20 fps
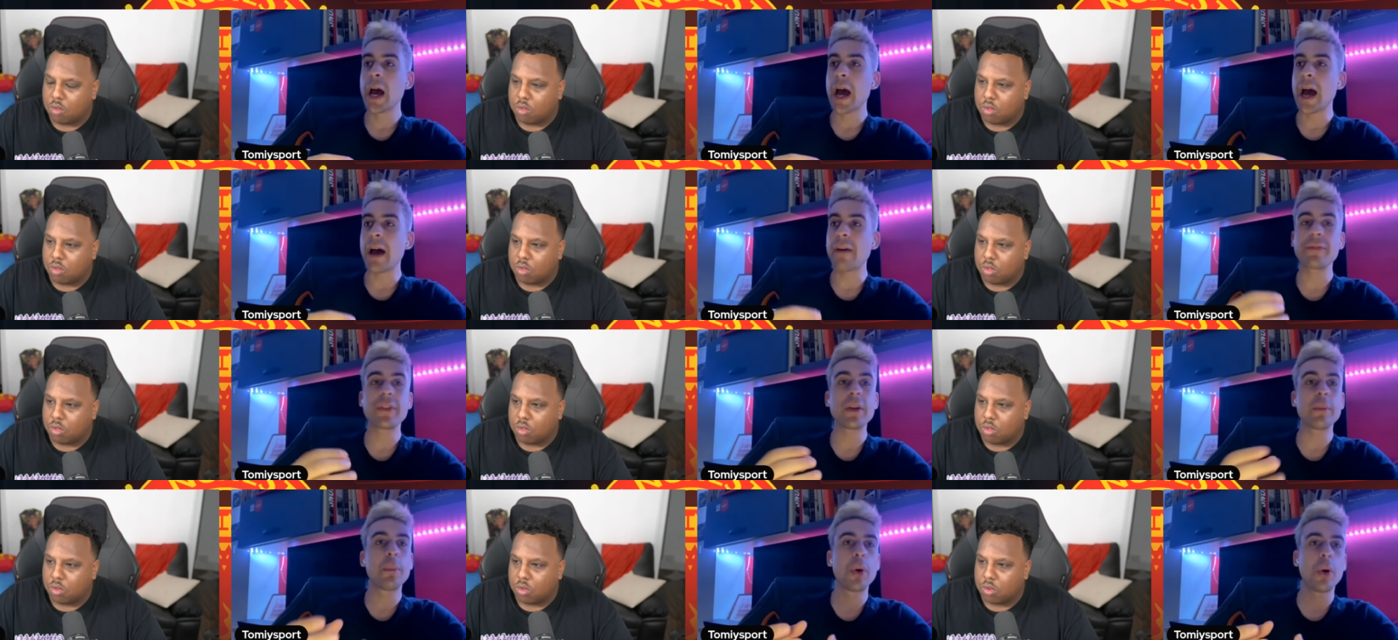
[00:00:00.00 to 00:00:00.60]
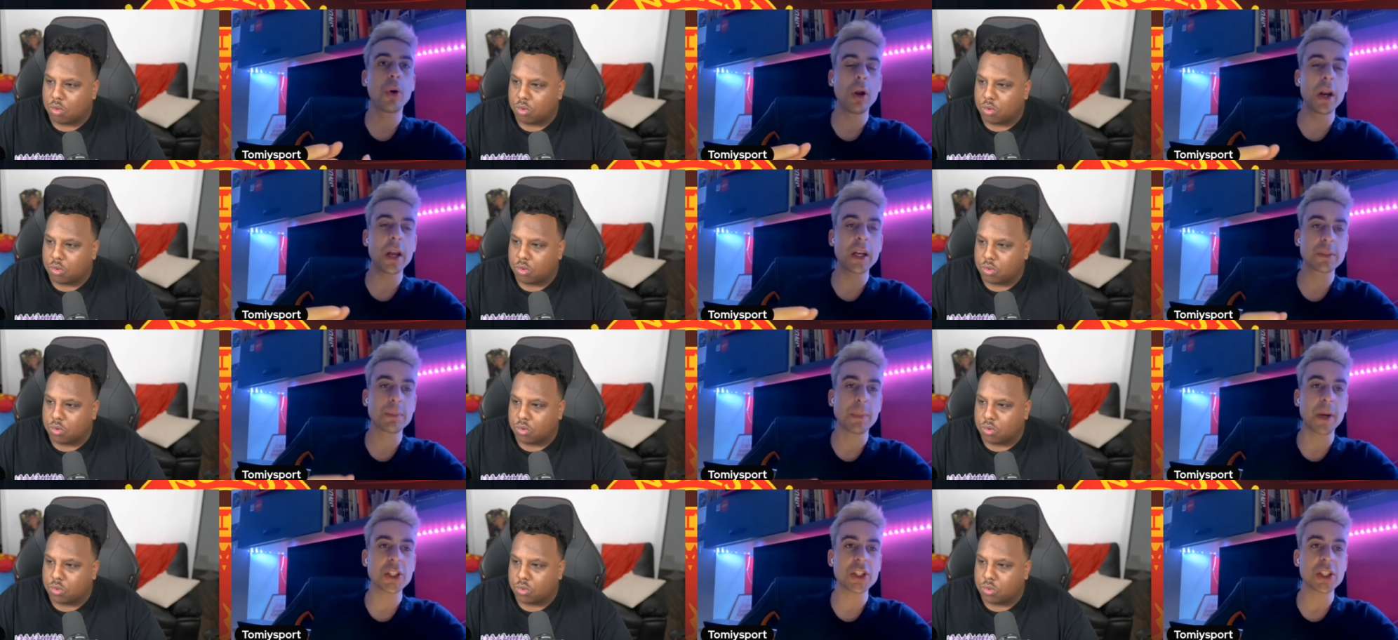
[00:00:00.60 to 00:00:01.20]
Speaker 1: have the ball
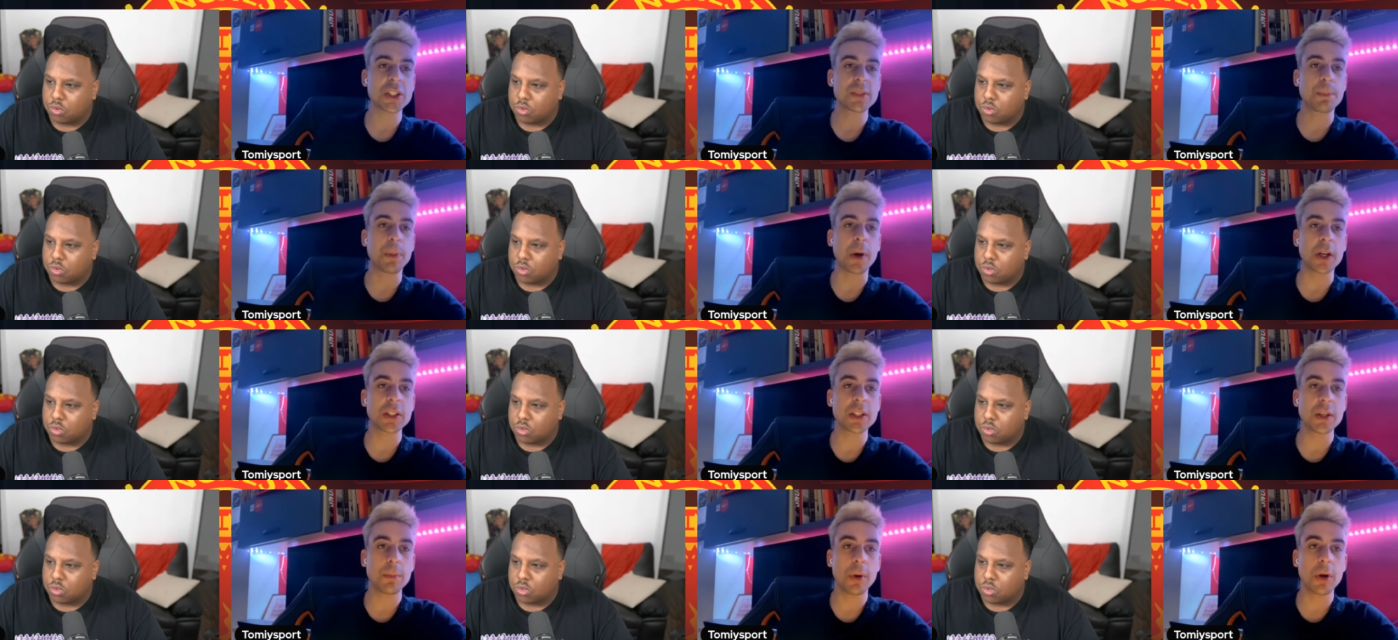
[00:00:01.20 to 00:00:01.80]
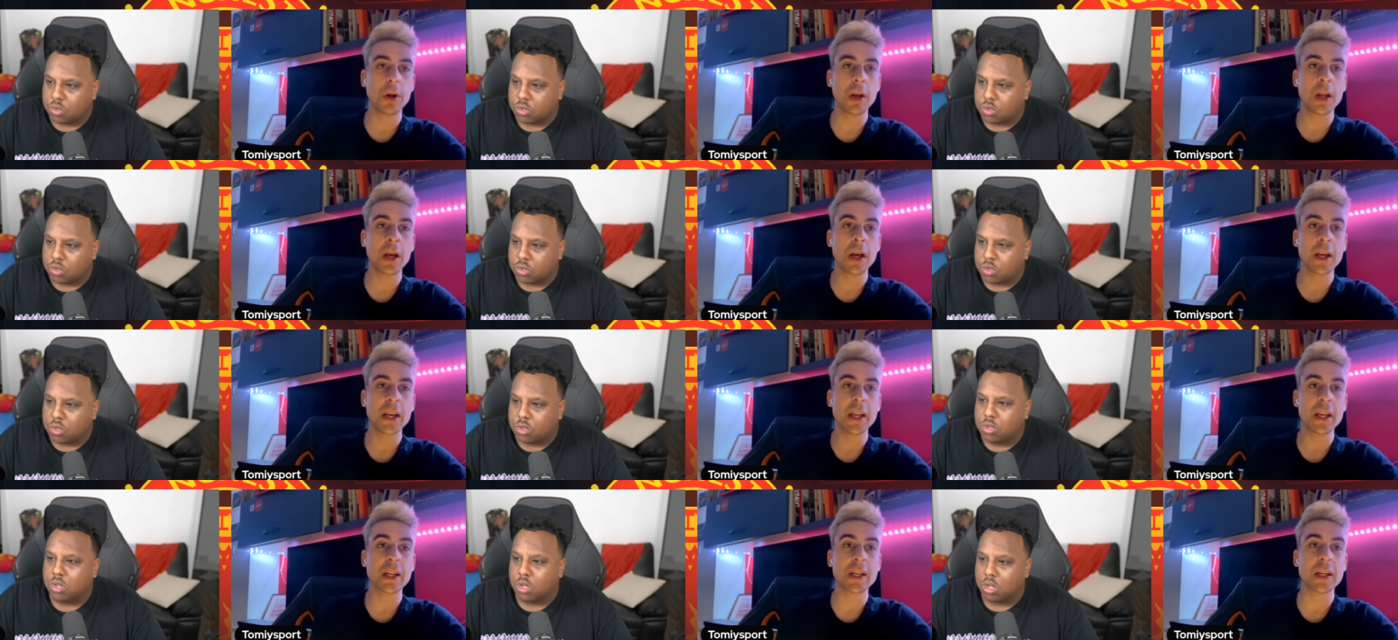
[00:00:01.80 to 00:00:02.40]
as much as possible uh,
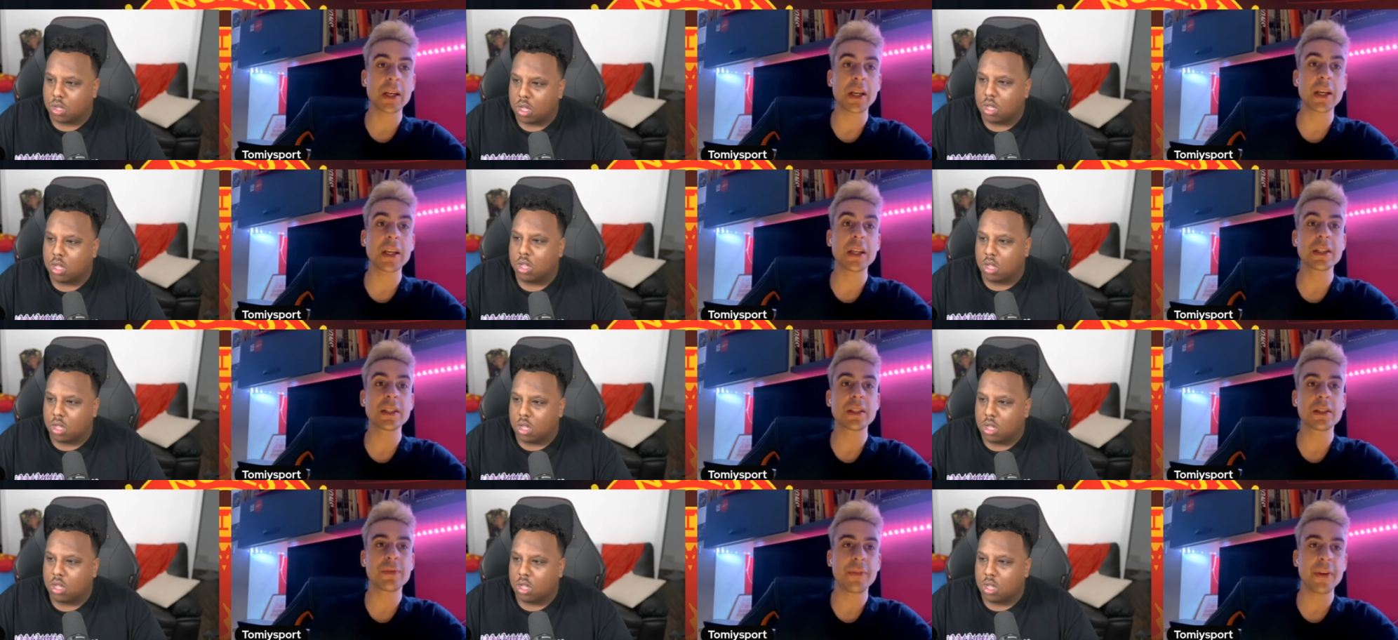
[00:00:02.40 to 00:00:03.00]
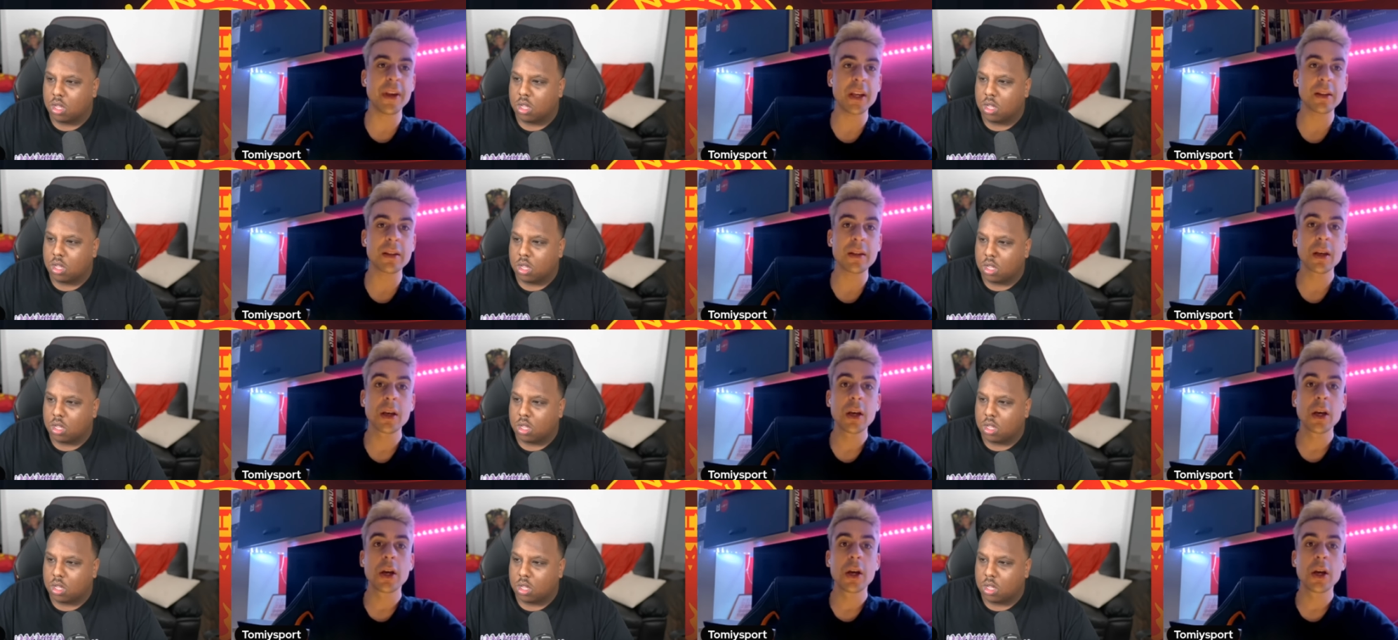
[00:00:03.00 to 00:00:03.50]
in his feet